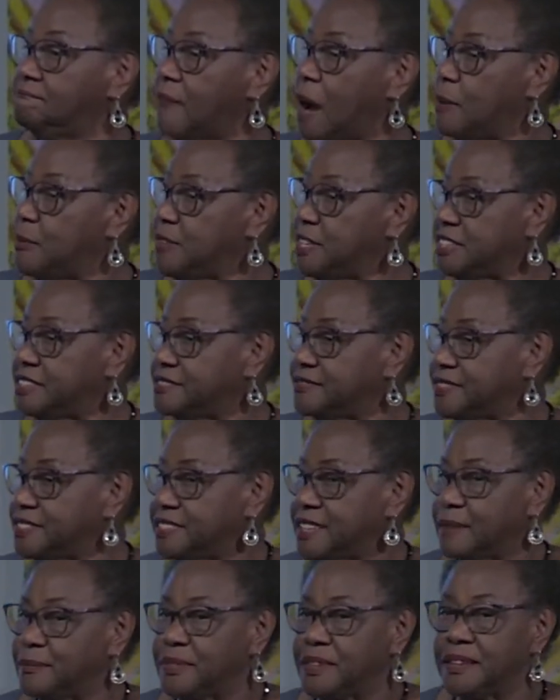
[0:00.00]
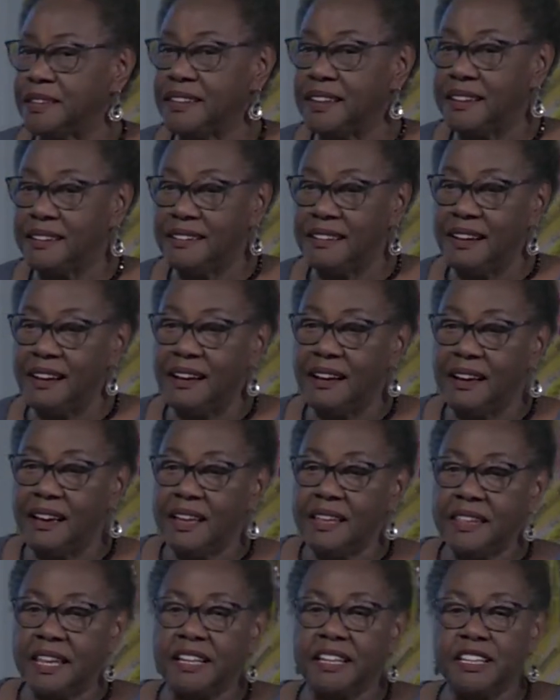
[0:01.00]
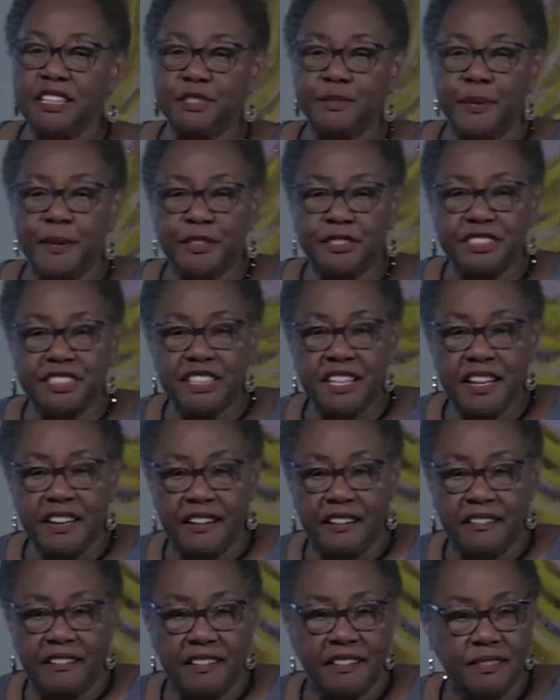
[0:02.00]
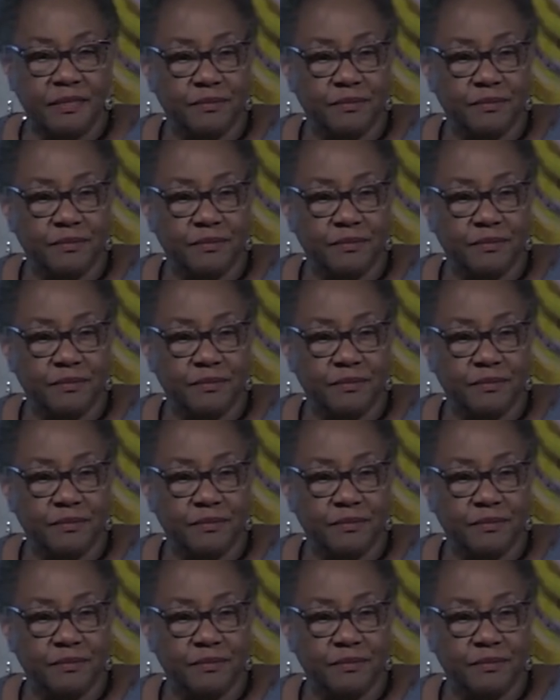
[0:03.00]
I'm reaching for something, that each person here